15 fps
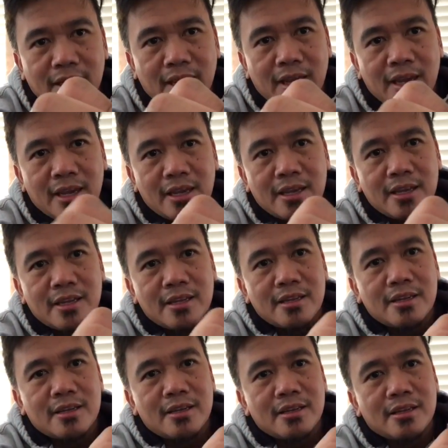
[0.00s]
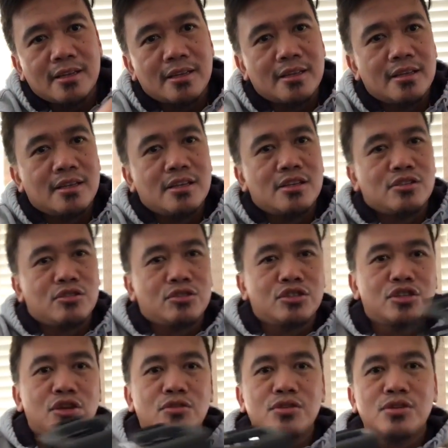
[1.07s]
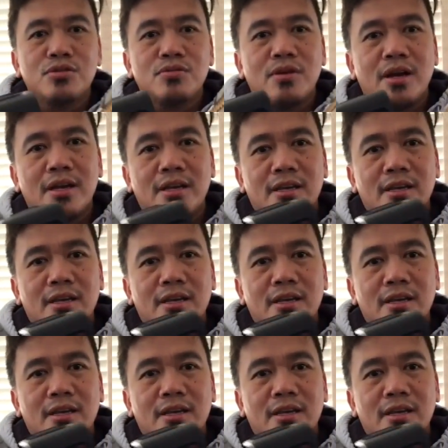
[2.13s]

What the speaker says: And to show you